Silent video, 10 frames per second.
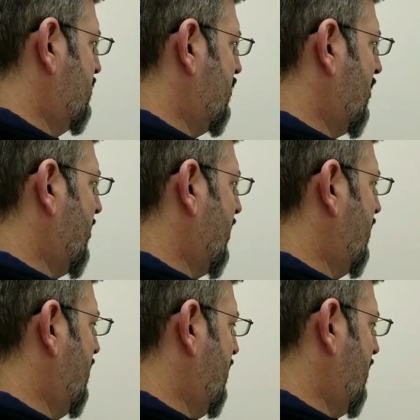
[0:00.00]
Showing my
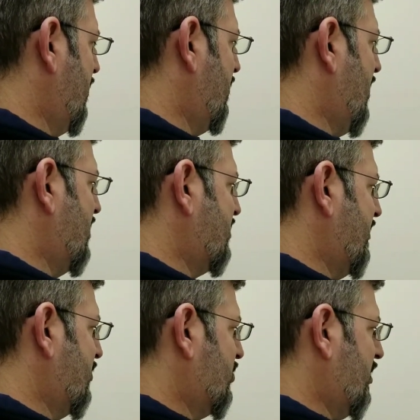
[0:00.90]
garage, I
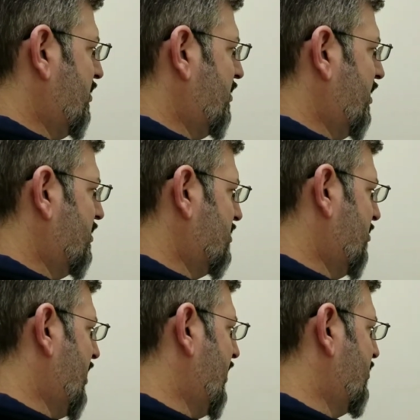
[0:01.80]
have a trailer in there and
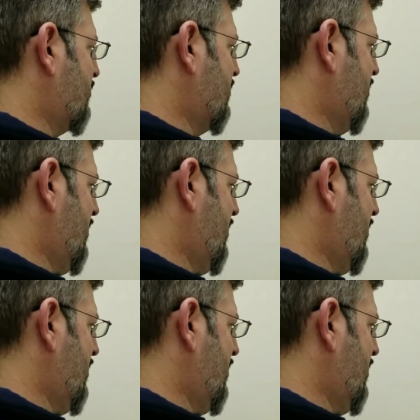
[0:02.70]
some ladders.